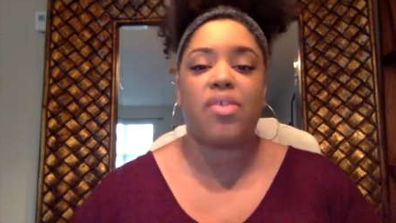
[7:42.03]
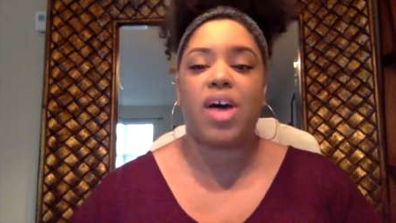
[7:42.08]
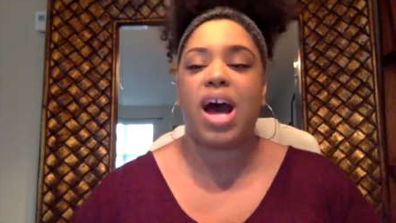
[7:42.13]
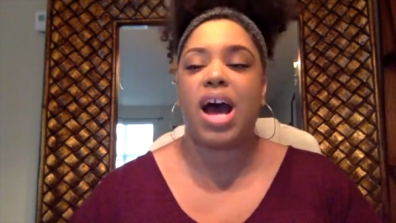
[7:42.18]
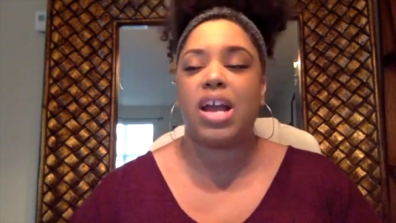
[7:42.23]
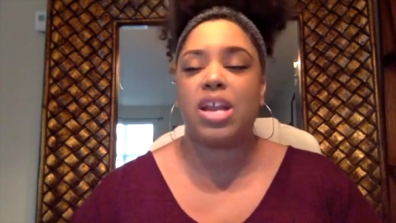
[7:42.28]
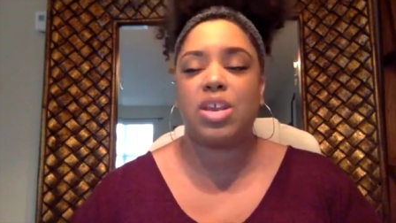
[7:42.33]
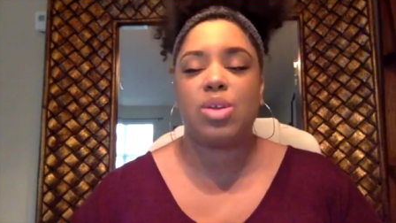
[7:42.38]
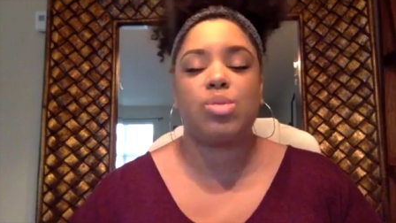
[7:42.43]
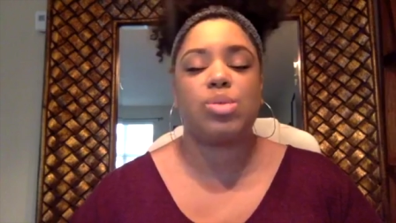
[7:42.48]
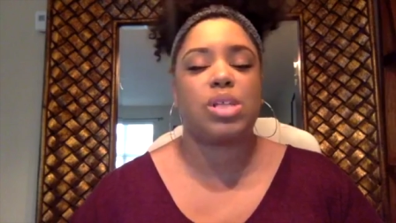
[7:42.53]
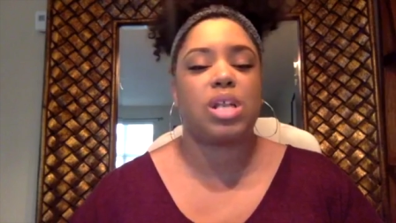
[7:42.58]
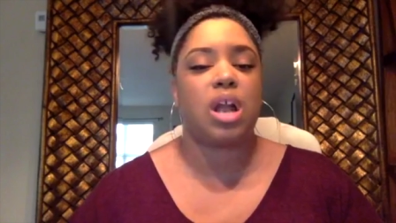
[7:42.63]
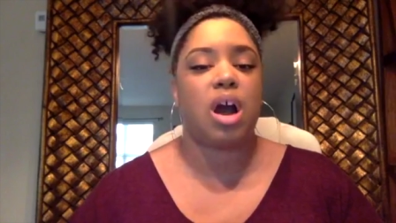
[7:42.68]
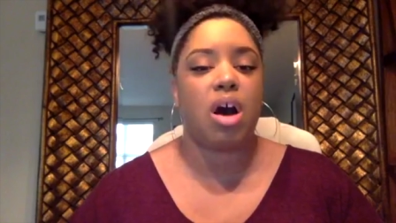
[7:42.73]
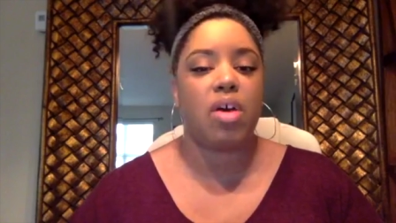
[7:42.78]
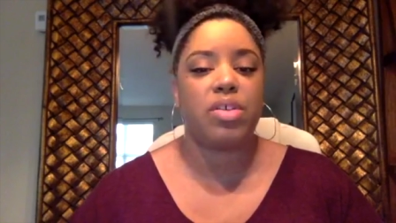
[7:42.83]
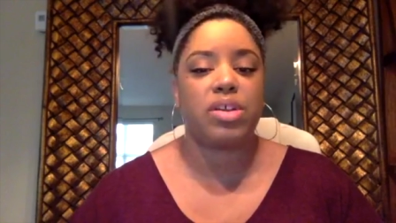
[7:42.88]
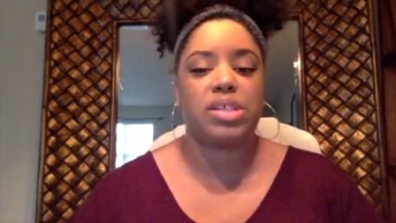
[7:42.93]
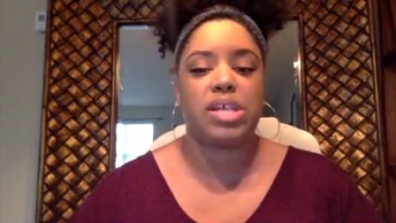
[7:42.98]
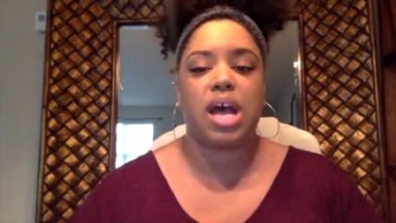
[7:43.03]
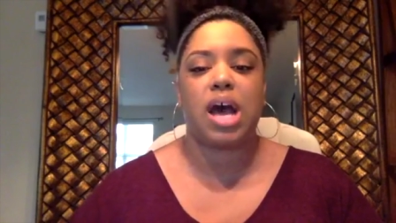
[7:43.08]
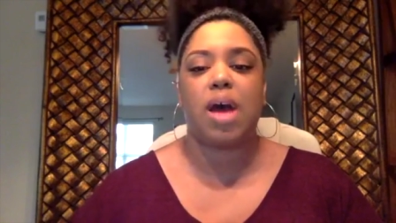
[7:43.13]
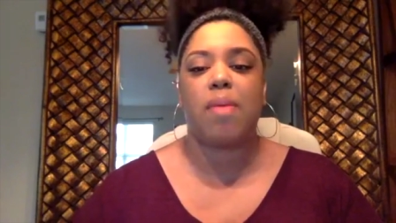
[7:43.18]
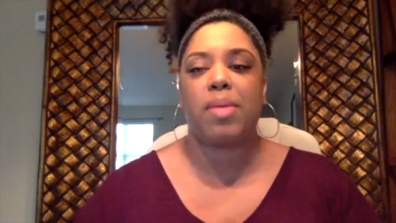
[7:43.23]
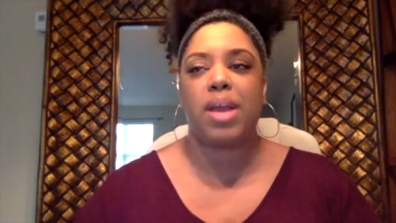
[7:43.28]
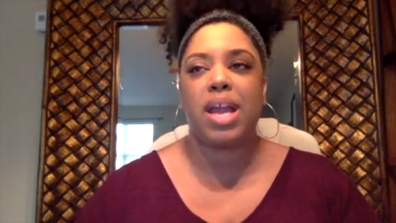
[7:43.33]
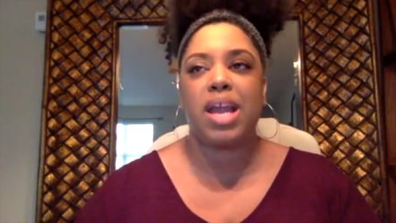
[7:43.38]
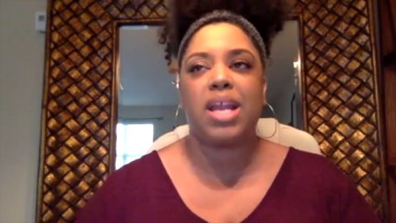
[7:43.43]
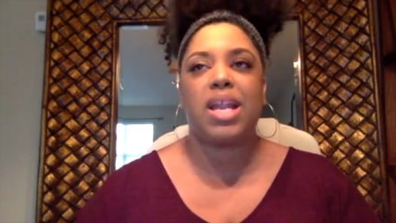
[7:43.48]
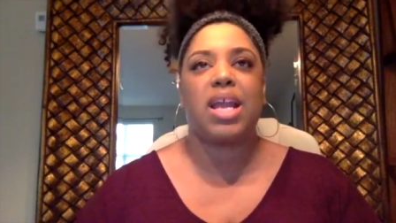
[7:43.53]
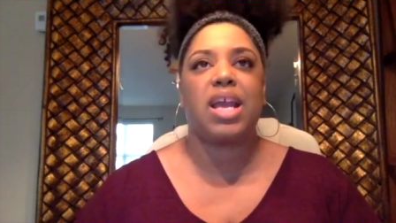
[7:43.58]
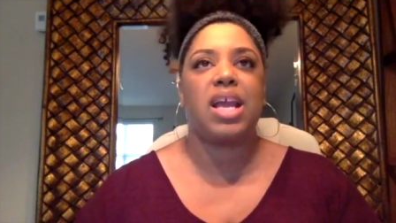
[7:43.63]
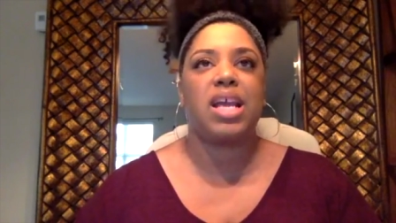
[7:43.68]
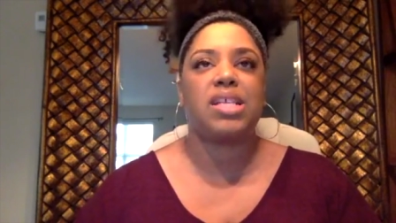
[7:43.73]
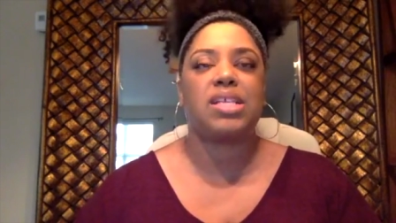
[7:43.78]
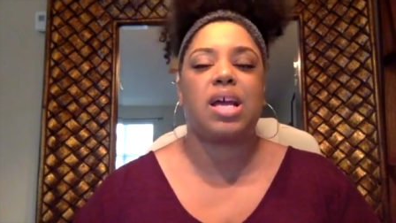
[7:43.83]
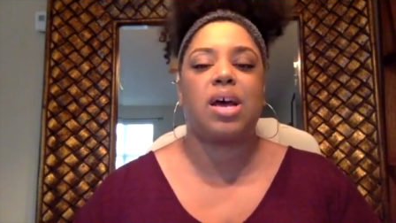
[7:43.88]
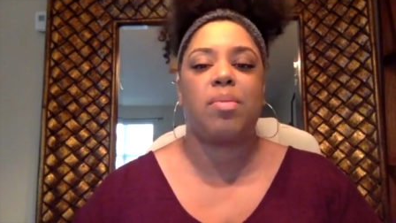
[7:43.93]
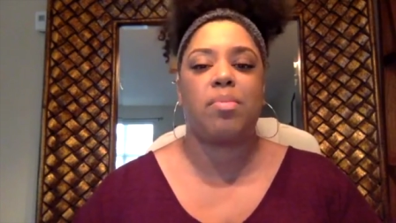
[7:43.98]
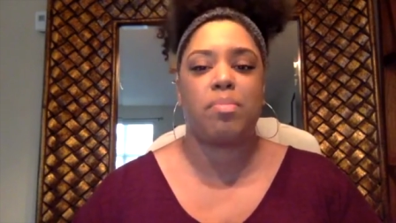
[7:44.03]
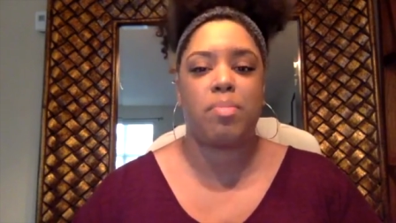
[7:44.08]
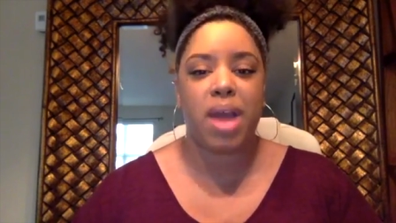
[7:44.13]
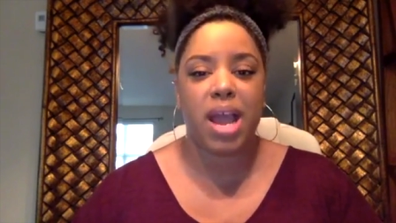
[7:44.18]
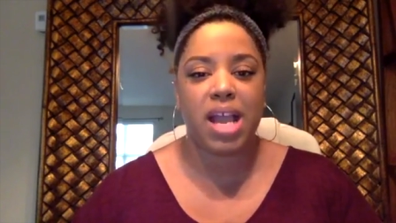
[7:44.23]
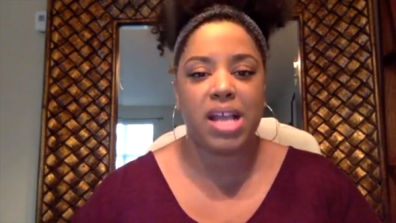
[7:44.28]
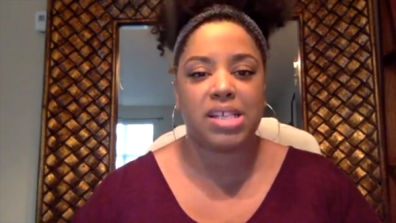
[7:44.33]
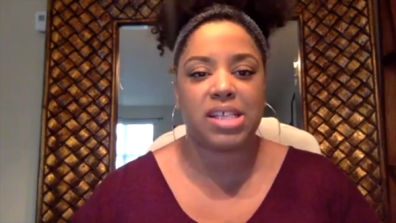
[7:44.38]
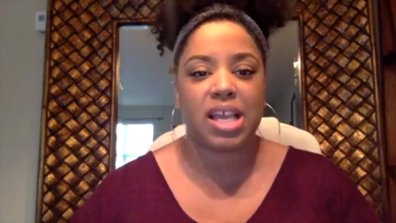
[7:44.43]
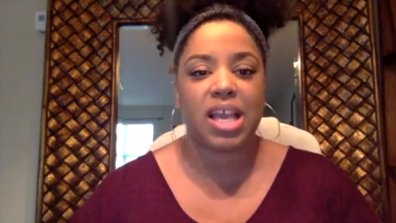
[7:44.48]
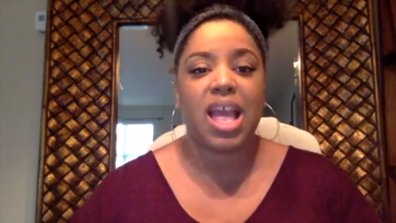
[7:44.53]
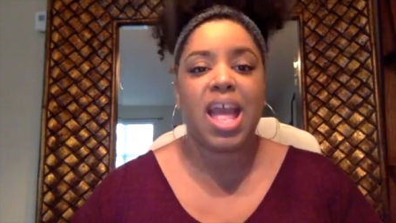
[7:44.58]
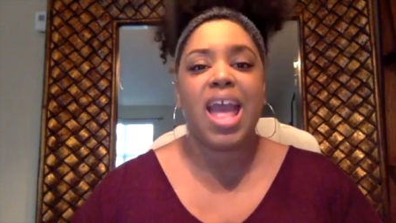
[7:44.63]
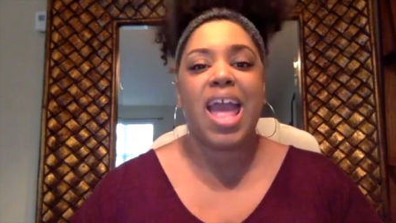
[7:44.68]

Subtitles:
I use it all the time. It is amazing.